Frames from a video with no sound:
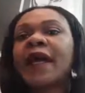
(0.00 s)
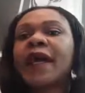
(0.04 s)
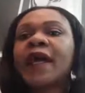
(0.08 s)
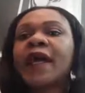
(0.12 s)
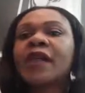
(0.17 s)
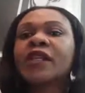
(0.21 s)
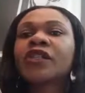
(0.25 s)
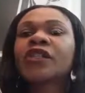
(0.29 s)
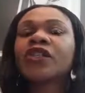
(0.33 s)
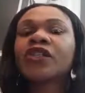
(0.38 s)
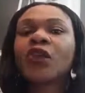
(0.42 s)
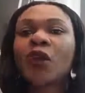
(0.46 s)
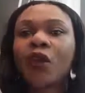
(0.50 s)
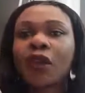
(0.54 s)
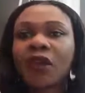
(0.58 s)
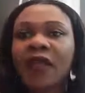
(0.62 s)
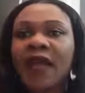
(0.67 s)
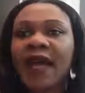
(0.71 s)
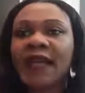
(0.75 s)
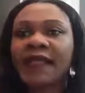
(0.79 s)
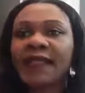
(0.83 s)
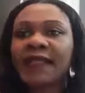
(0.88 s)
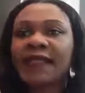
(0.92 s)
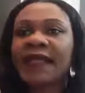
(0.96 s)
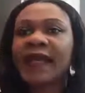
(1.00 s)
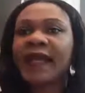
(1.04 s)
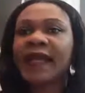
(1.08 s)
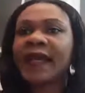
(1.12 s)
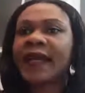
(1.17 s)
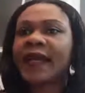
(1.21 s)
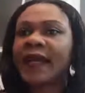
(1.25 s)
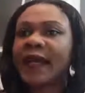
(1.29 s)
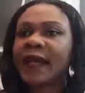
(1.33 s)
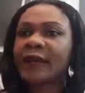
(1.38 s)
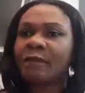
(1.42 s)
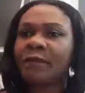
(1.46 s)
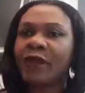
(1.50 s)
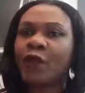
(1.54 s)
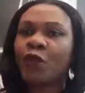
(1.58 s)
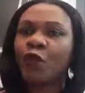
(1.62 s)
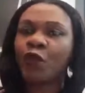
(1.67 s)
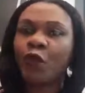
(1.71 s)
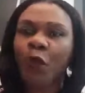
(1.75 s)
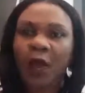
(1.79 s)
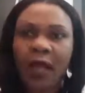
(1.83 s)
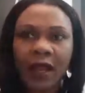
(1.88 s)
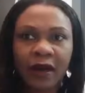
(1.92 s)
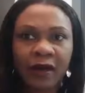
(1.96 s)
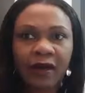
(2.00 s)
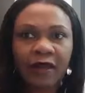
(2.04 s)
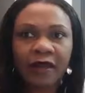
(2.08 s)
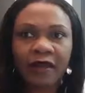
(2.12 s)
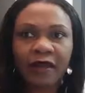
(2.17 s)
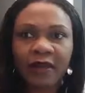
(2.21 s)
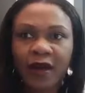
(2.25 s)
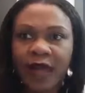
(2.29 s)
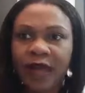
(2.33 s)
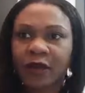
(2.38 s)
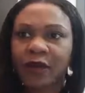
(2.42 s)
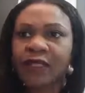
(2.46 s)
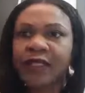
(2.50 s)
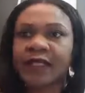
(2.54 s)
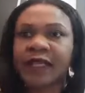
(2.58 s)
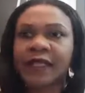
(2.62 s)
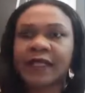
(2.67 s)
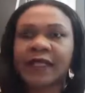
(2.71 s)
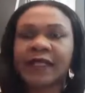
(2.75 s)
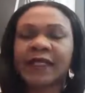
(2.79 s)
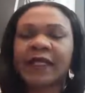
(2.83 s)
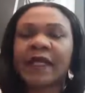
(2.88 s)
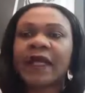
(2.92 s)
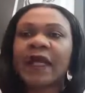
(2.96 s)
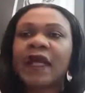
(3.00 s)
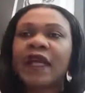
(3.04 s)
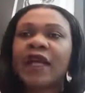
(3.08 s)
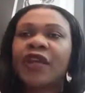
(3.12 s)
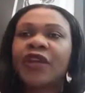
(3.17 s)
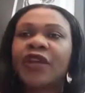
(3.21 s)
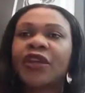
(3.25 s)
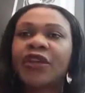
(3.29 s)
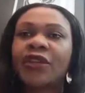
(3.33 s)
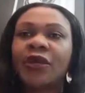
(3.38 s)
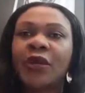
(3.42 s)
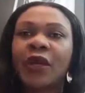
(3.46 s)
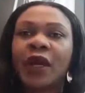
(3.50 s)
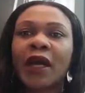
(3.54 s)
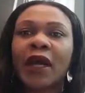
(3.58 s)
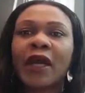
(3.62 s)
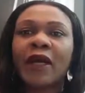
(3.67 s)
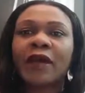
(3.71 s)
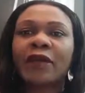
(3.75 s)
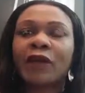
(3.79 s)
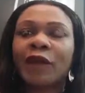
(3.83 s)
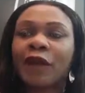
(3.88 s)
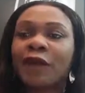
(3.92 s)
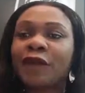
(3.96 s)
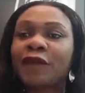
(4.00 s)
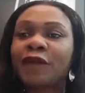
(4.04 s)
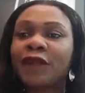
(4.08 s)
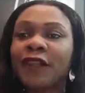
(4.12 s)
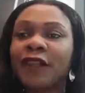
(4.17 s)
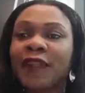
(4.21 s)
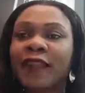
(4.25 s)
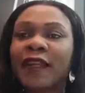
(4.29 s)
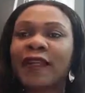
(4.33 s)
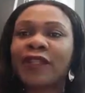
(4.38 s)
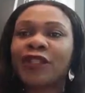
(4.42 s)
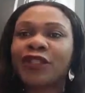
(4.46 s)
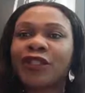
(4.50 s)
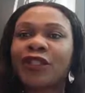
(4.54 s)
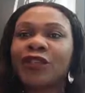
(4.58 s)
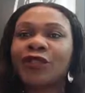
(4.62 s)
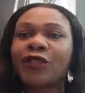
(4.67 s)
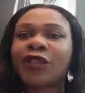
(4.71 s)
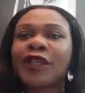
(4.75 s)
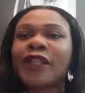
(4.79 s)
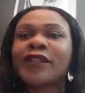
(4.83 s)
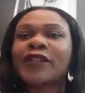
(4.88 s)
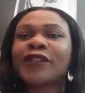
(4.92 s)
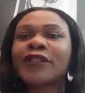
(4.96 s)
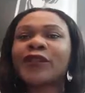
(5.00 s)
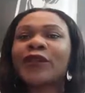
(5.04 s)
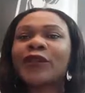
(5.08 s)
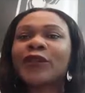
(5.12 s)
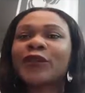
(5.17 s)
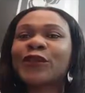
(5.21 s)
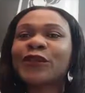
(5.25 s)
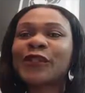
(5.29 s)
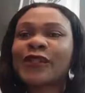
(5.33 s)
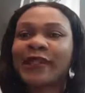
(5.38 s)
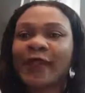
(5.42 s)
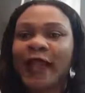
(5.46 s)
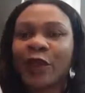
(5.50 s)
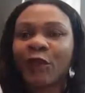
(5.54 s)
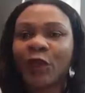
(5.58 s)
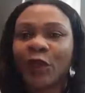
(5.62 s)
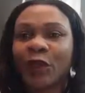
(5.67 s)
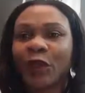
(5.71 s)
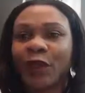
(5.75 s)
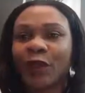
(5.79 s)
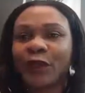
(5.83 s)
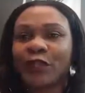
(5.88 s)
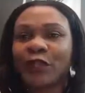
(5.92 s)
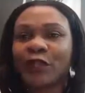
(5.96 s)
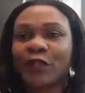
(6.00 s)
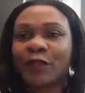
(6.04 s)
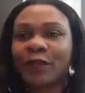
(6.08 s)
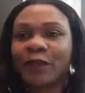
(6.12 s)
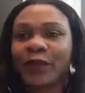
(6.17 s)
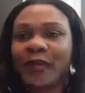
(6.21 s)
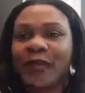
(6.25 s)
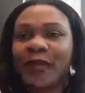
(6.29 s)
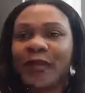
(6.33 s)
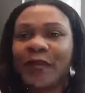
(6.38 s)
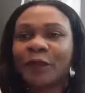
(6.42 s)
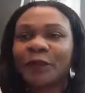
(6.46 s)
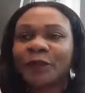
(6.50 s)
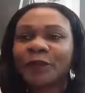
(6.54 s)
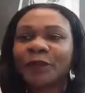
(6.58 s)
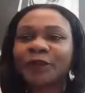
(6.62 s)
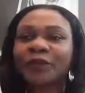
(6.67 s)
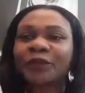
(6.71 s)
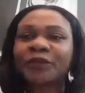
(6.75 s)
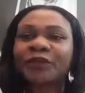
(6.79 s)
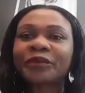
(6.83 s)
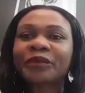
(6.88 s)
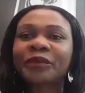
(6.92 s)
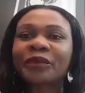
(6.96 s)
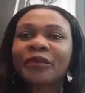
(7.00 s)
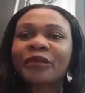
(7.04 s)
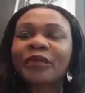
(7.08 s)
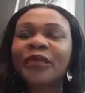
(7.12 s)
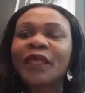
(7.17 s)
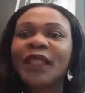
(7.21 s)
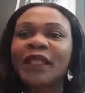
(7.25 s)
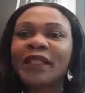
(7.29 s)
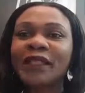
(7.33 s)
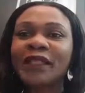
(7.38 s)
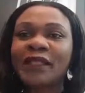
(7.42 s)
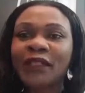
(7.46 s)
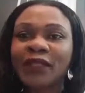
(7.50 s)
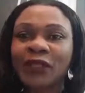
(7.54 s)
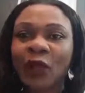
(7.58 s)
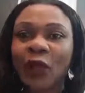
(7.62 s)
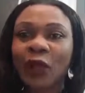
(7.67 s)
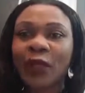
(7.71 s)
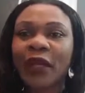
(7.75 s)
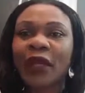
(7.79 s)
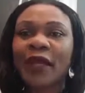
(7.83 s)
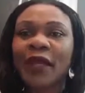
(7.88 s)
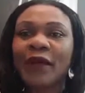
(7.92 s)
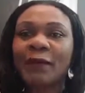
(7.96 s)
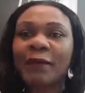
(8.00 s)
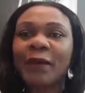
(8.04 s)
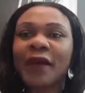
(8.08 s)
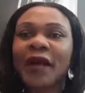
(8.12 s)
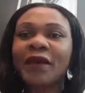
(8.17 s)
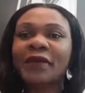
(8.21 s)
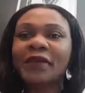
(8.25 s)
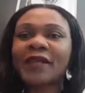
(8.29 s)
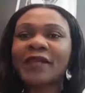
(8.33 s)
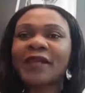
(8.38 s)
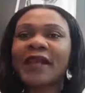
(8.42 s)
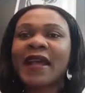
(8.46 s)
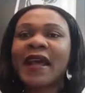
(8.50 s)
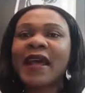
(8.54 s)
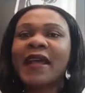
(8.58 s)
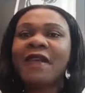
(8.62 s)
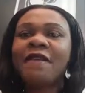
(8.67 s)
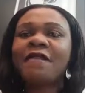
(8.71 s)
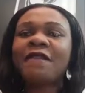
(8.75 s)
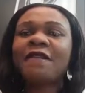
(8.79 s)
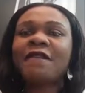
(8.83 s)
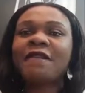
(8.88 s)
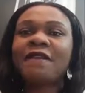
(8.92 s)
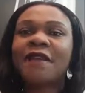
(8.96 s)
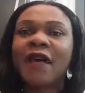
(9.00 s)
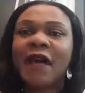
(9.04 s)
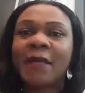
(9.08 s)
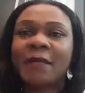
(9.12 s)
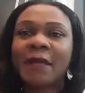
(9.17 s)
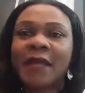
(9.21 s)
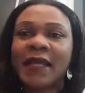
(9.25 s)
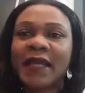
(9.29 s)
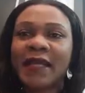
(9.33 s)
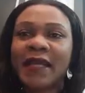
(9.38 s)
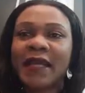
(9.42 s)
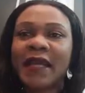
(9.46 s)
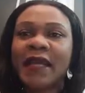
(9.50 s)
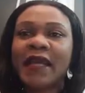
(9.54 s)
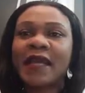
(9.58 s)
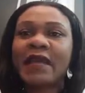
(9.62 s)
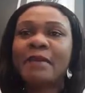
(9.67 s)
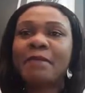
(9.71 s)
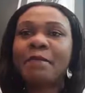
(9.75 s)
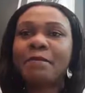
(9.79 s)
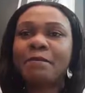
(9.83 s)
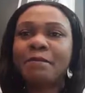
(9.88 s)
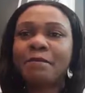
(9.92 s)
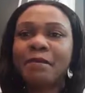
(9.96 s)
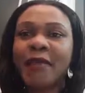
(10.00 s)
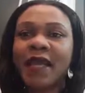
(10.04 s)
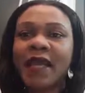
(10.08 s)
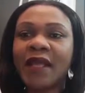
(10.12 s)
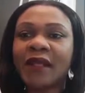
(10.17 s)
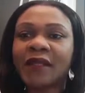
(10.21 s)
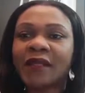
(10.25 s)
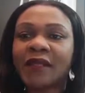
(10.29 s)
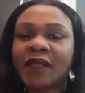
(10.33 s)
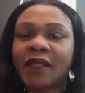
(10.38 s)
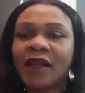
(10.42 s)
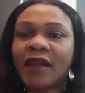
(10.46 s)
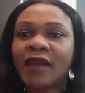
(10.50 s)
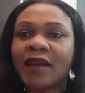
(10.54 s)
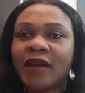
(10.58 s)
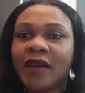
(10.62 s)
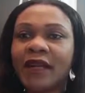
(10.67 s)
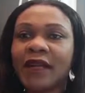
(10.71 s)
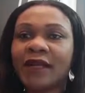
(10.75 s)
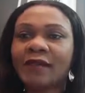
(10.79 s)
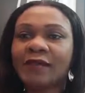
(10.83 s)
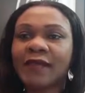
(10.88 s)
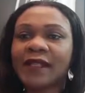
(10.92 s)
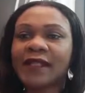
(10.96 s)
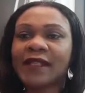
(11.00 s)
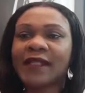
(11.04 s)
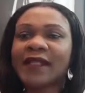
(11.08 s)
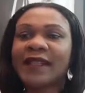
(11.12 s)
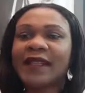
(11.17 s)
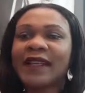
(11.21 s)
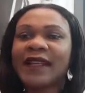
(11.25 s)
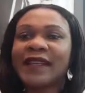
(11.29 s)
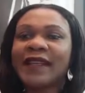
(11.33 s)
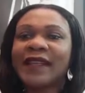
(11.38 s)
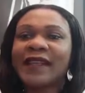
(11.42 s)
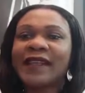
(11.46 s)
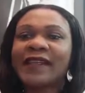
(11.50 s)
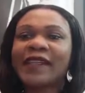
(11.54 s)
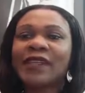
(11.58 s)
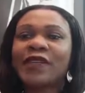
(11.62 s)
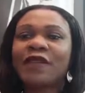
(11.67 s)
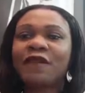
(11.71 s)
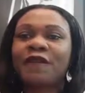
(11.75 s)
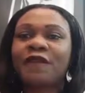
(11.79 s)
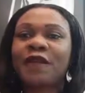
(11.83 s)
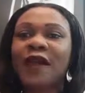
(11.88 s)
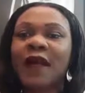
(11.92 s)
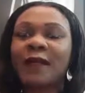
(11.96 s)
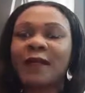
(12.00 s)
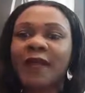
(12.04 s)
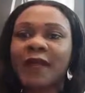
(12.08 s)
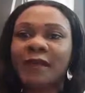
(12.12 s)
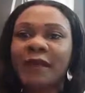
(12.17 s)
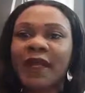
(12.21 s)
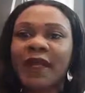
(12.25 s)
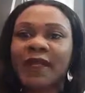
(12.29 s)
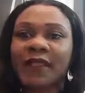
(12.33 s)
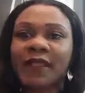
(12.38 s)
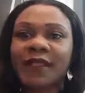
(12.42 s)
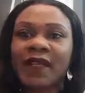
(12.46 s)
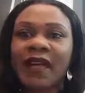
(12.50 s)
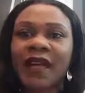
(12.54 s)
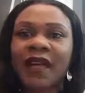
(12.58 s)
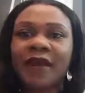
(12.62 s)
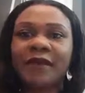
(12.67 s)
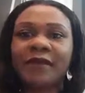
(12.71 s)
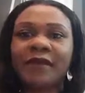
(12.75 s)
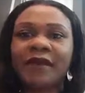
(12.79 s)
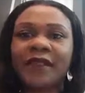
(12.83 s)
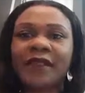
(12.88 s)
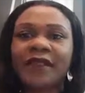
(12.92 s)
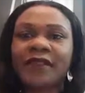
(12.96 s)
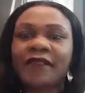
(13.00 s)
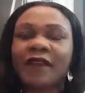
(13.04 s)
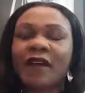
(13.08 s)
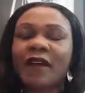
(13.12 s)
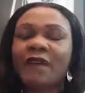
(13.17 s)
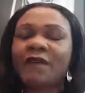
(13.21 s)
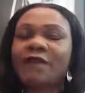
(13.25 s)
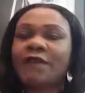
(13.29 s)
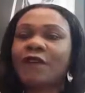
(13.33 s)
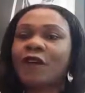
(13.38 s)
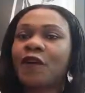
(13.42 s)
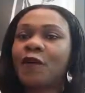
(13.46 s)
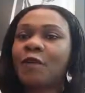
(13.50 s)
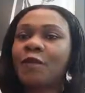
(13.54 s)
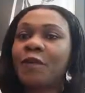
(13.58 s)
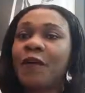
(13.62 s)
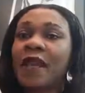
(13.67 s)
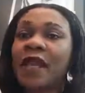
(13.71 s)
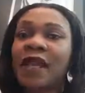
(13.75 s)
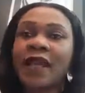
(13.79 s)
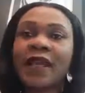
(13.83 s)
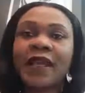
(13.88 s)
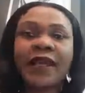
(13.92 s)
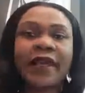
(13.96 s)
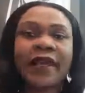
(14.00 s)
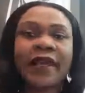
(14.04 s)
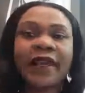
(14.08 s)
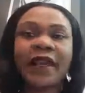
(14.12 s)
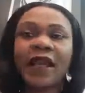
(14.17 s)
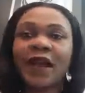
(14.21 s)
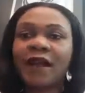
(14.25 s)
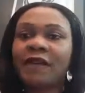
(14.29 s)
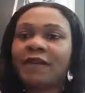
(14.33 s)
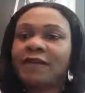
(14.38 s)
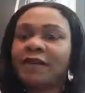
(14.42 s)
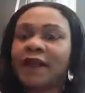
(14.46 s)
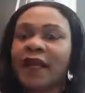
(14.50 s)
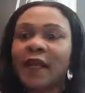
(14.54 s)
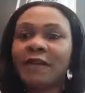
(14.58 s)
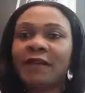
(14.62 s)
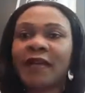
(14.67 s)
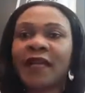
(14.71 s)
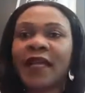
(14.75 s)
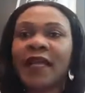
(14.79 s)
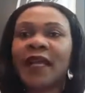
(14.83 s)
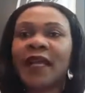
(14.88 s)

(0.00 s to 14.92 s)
so that they can be well-rounded, and confident children. So today we're going to be talking about family meal times. So family meal times for me in our family